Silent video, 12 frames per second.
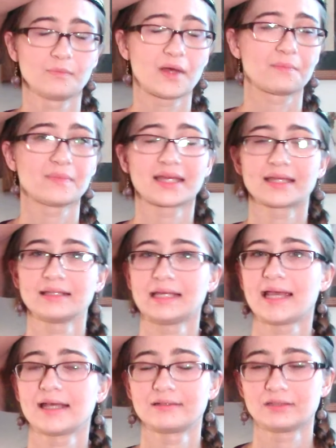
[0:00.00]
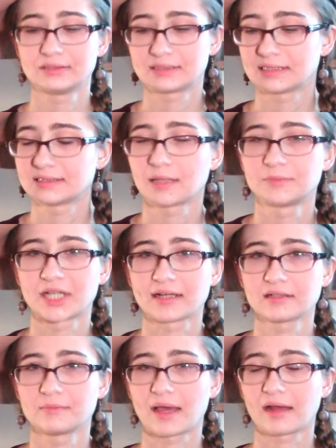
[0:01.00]
But McKinley handles the
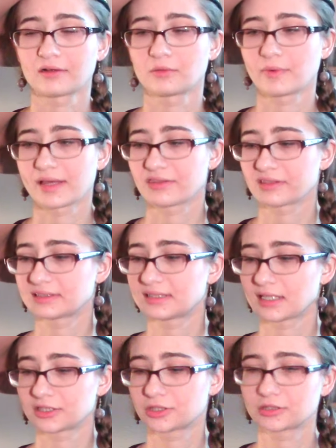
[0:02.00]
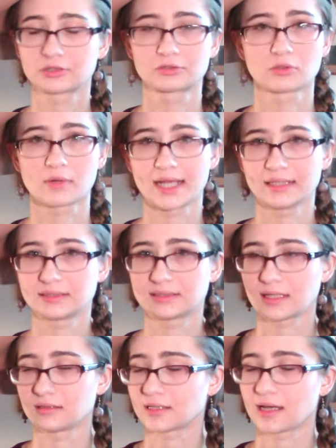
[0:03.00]
subject matter with such grace
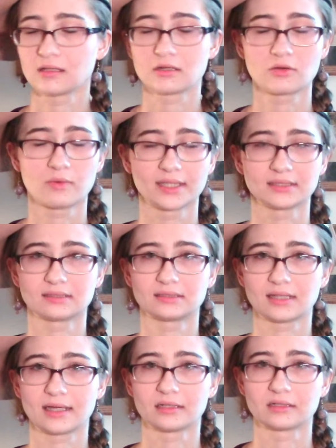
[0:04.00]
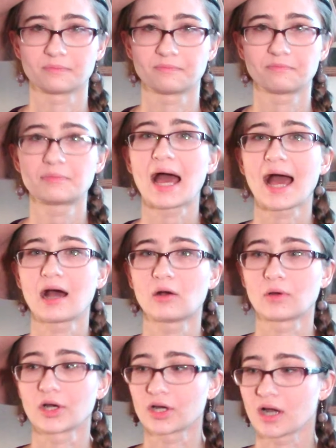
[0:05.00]
and eloquence and
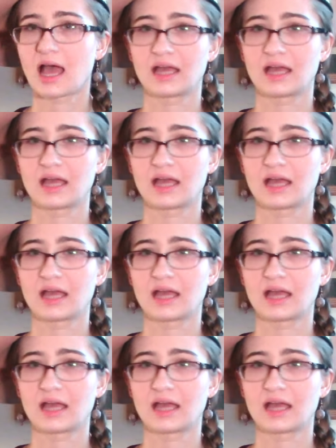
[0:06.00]
power.